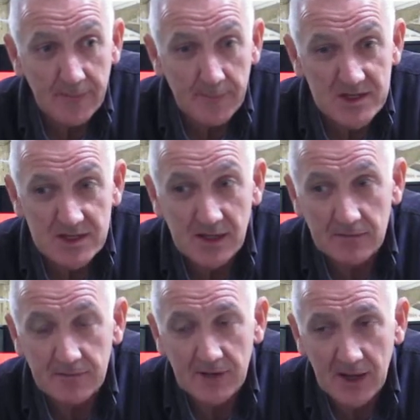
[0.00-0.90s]
myself
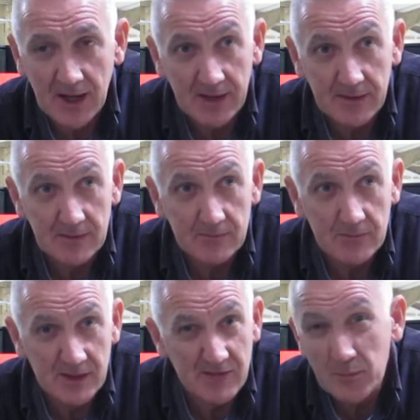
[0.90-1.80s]

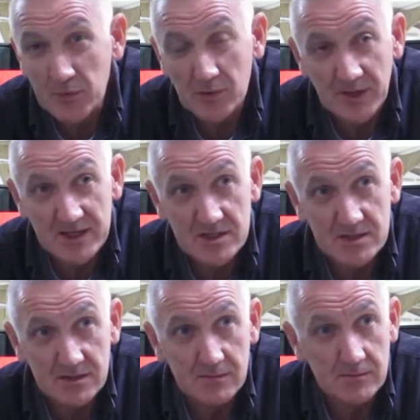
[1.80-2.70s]
and
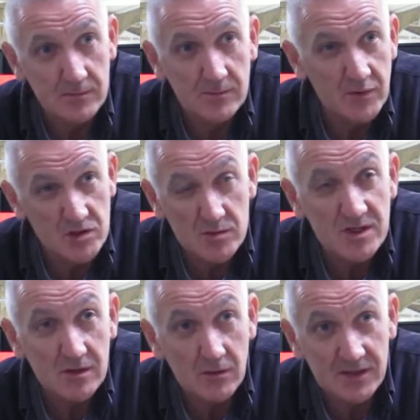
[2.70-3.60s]
Liverpool-based
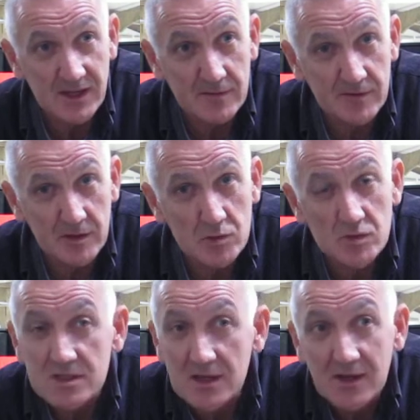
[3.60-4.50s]
producer called Dave
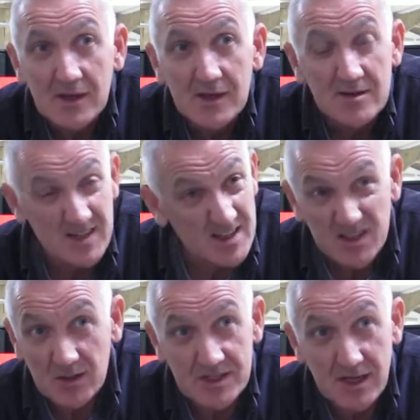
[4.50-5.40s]
Hughes did it
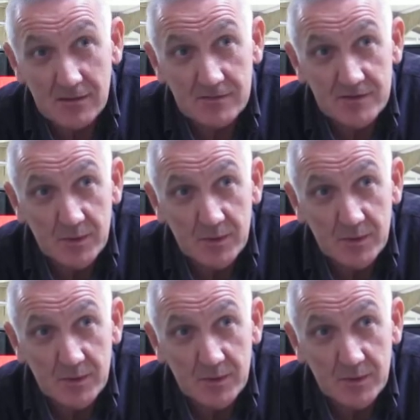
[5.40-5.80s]
ourselves.